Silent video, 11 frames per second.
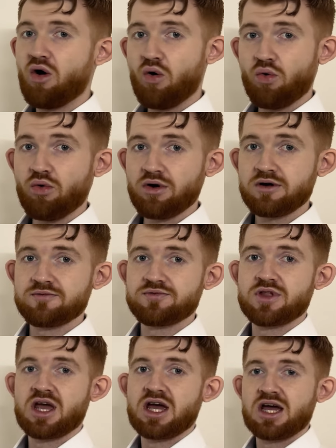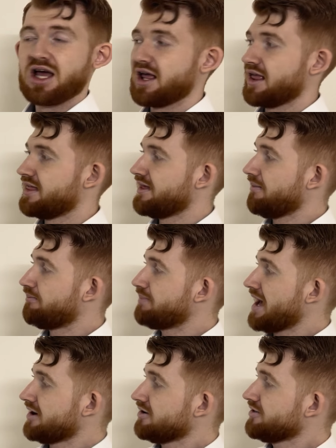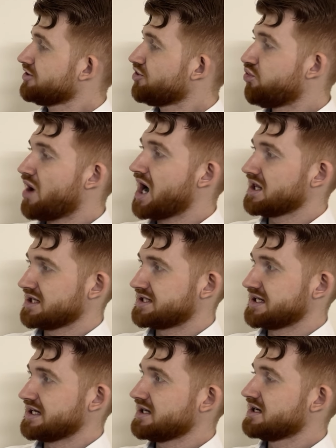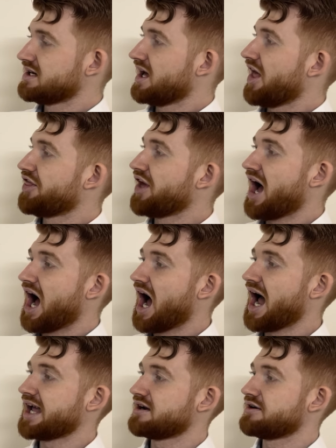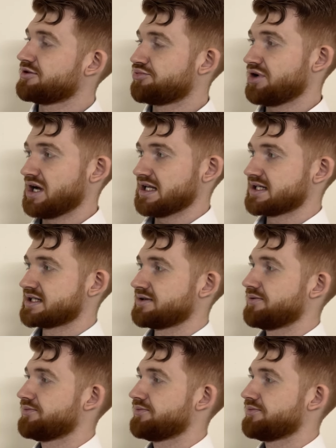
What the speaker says: or the better the quality, the higher the price.